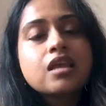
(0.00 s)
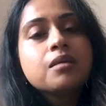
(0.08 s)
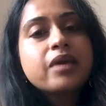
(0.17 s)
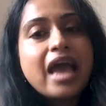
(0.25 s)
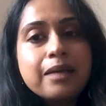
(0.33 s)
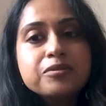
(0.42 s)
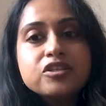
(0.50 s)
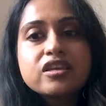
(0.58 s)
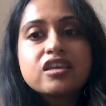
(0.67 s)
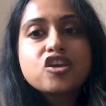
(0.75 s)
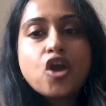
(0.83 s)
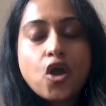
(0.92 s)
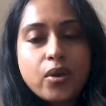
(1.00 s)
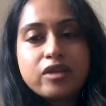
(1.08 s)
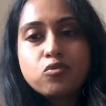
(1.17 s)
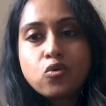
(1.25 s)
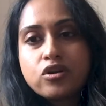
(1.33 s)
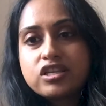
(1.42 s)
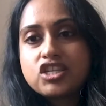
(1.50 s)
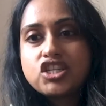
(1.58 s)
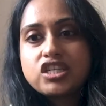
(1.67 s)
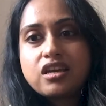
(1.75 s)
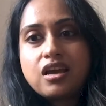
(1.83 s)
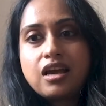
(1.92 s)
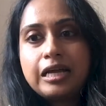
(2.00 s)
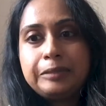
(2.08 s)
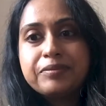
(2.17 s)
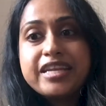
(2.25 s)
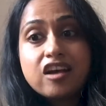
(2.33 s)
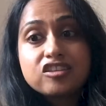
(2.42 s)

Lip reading: Perhaps you can go and watch in